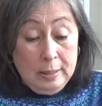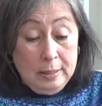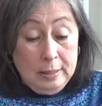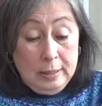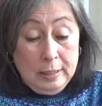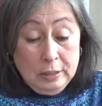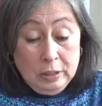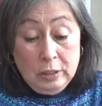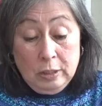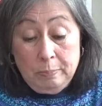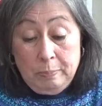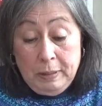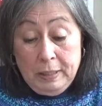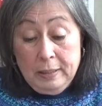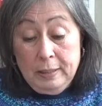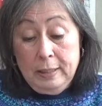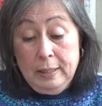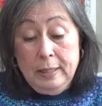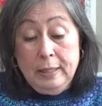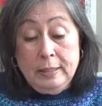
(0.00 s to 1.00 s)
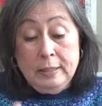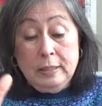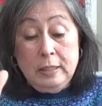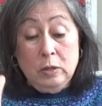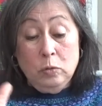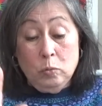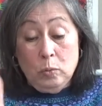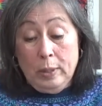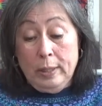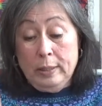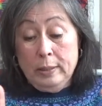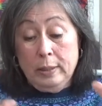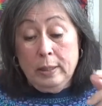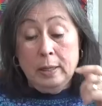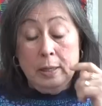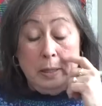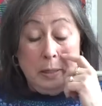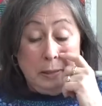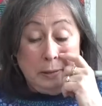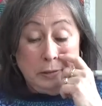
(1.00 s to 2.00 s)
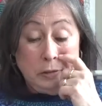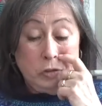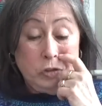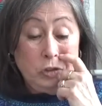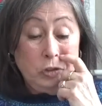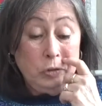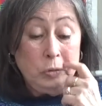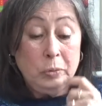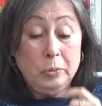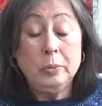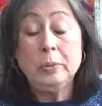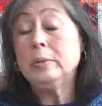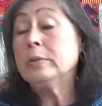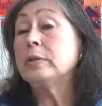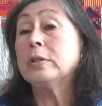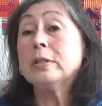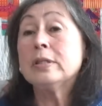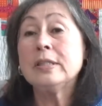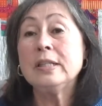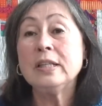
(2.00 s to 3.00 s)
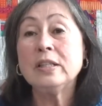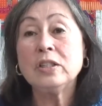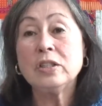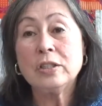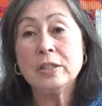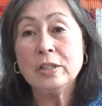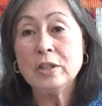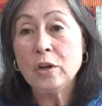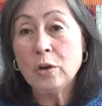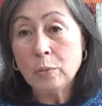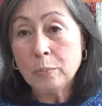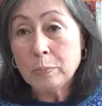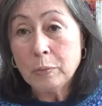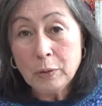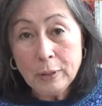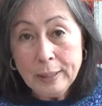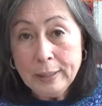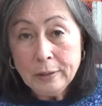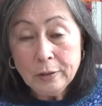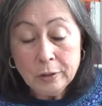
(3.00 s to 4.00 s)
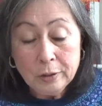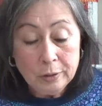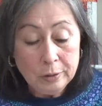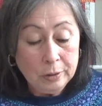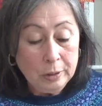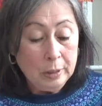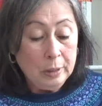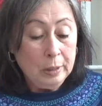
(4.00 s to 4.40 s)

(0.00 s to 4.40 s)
this would be an easy one to stitch, no brainer.